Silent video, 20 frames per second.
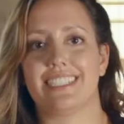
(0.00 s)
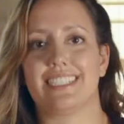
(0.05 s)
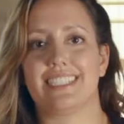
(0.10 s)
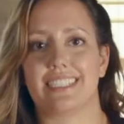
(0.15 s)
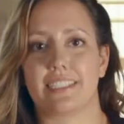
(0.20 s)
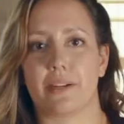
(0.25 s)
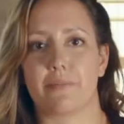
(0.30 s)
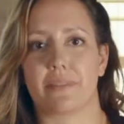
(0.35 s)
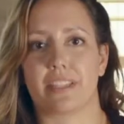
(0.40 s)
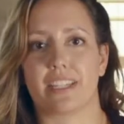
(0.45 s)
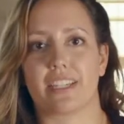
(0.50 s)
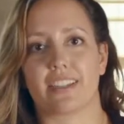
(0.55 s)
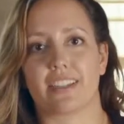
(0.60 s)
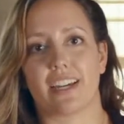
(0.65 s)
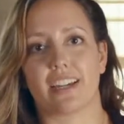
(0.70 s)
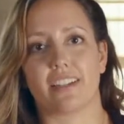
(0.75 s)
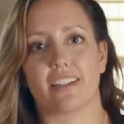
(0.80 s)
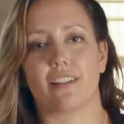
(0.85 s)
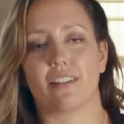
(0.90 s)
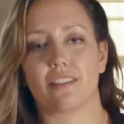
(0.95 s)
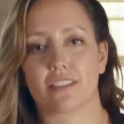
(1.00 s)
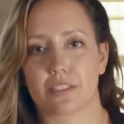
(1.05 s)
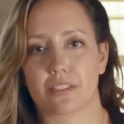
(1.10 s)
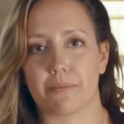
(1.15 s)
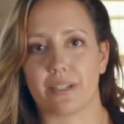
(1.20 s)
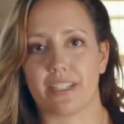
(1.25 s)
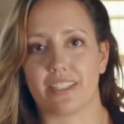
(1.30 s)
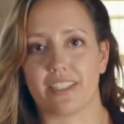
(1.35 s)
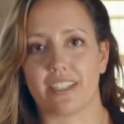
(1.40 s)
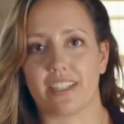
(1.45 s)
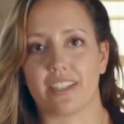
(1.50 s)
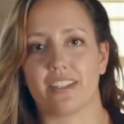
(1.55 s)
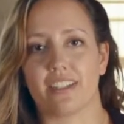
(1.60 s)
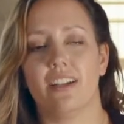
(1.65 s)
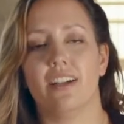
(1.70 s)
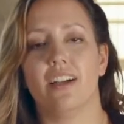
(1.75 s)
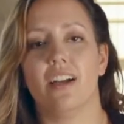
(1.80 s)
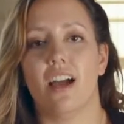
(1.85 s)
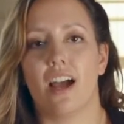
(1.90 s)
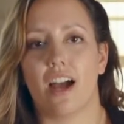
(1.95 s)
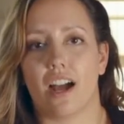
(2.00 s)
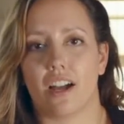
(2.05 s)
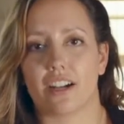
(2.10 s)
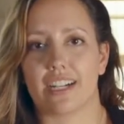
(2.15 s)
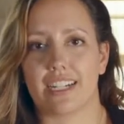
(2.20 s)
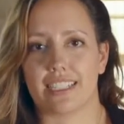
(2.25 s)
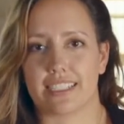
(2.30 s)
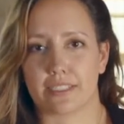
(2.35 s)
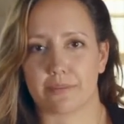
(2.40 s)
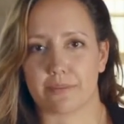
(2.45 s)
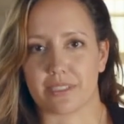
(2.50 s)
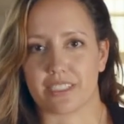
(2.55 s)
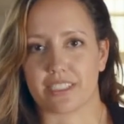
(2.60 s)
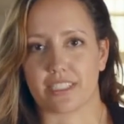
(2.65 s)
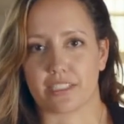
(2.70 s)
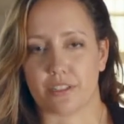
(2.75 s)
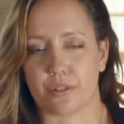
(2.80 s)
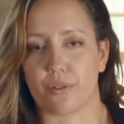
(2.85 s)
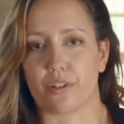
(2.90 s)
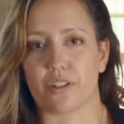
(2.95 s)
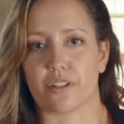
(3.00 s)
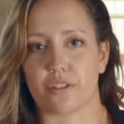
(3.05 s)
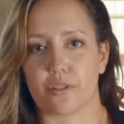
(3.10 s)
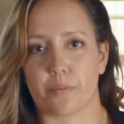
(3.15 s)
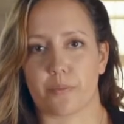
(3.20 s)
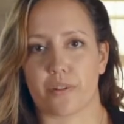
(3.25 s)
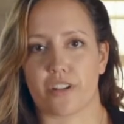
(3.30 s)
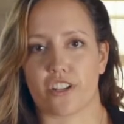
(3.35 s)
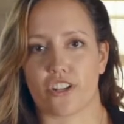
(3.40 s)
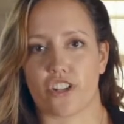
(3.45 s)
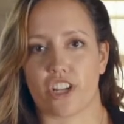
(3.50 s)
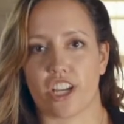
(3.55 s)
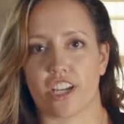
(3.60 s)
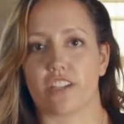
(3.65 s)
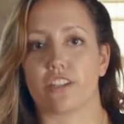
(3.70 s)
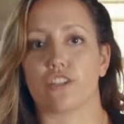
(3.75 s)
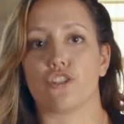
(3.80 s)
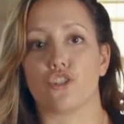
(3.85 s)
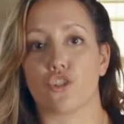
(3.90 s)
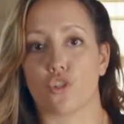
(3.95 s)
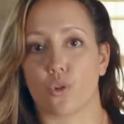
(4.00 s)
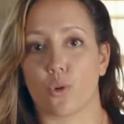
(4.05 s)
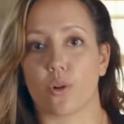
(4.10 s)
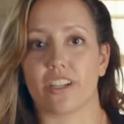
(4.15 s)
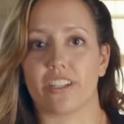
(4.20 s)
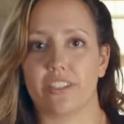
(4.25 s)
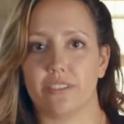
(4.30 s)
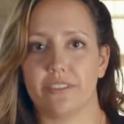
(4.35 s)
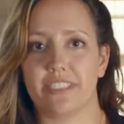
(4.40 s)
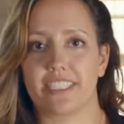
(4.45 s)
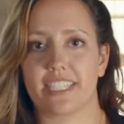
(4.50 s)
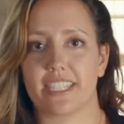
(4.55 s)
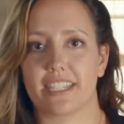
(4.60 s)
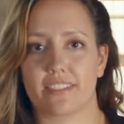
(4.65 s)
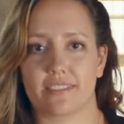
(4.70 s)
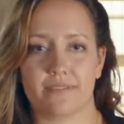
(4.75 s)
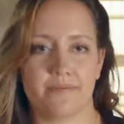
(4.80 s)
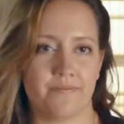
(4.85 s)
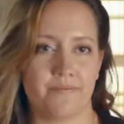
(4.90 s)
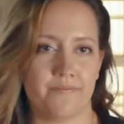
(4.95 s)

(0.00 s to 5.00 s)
Is it something that ultimately our customers are going to appreciate and enjoy using?